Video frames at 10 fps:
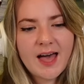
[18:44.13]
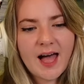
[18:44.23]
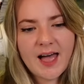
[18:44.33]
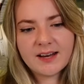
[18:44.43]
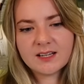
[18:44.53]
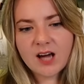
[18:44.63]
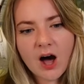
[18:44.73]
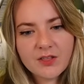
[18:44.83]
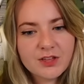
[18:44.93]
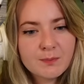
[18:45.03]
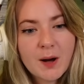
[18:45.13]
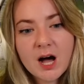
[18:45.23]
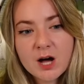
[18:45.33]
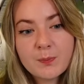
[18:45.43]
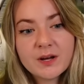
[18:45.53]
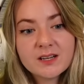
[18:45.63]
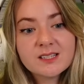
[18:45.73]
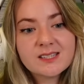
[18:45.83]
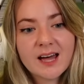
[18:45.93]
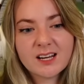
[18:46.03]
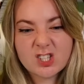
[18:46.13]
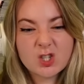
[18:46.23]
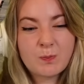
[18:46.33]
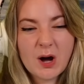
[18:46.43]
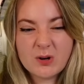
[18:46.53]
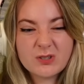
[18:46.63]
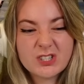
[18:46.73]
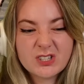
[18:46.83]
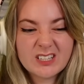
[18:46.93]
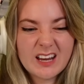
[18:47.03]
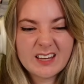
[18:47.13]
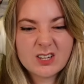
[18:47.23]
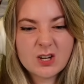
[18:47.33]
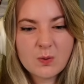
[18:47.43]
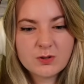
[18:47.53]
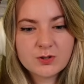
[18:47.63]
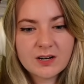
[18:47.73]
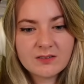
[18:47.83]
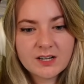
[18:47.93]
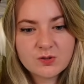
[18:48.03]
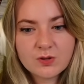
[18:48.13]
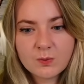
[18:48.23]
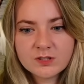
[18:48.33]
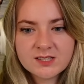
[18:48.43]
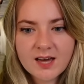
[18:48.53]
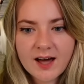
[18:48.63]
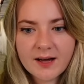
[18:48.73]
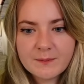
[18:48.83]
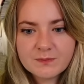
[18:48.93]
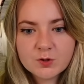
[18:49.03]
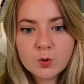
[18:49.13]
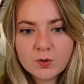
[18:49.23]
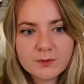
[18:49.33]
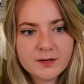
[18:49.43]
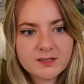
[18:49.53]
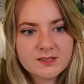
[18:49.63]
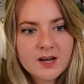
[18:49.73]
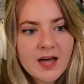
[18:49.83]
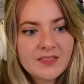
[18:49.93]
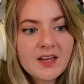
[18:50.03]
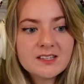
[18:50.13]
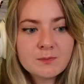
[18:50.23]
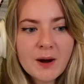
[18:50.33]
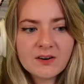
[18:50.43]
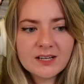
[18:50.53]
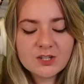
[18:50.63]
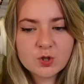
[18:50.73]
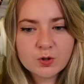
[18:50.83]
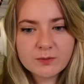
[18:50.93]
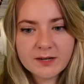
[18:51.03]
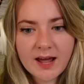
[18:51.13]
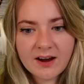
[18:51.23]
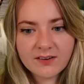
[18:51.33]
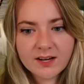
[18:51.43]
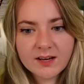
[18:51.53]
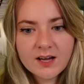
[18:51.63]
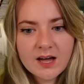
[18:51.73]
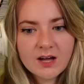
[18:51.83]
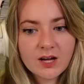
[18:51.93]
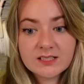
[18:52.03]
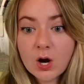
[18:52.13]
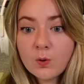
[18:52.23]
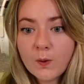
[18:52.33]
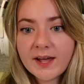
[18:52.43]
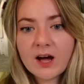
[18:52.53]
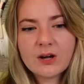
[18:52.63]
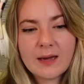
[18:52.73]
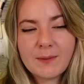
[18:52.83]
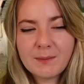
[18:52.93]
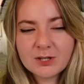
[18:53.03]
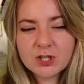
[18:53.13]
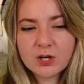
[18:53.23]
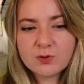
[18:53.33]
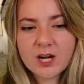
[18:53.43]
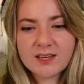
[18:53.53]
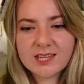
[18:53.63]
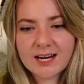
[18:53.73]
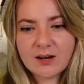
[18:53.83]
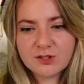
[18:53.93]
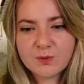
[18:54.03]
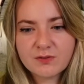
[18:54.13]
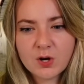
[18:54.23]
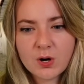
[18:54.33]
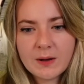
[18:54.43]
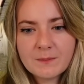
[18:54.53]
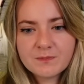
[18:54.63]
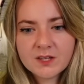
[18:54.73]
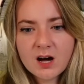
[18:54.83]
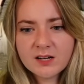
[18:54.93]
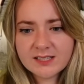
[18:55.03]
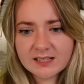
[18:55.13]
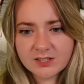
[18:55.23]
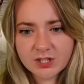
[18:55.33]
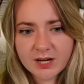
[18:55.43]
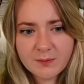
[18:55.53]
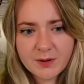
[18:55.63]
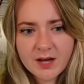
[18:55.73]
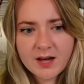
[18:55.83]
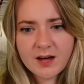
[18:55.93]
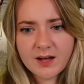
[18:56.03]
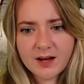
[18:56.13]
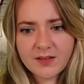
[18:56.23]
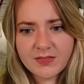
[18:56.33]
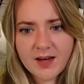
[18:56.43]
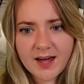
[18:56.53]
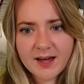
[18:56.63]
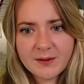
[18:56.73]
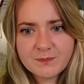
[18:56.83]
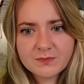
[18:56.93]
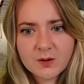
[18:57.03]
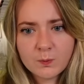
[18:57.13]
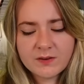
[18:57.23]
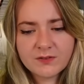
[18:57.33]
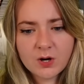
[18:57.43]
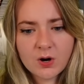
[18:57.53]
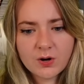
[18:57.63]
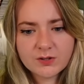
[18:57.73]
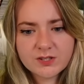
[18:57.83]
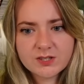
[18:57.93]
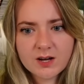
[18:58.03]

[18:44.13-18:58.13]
any other purpose. And I suppose you could, like, go on trail rides. Although, what's that? Tournament. There is apparently a tournament area. Oh, wait. Okay, maybe I should go check that out. So we've got car dealership there. We've got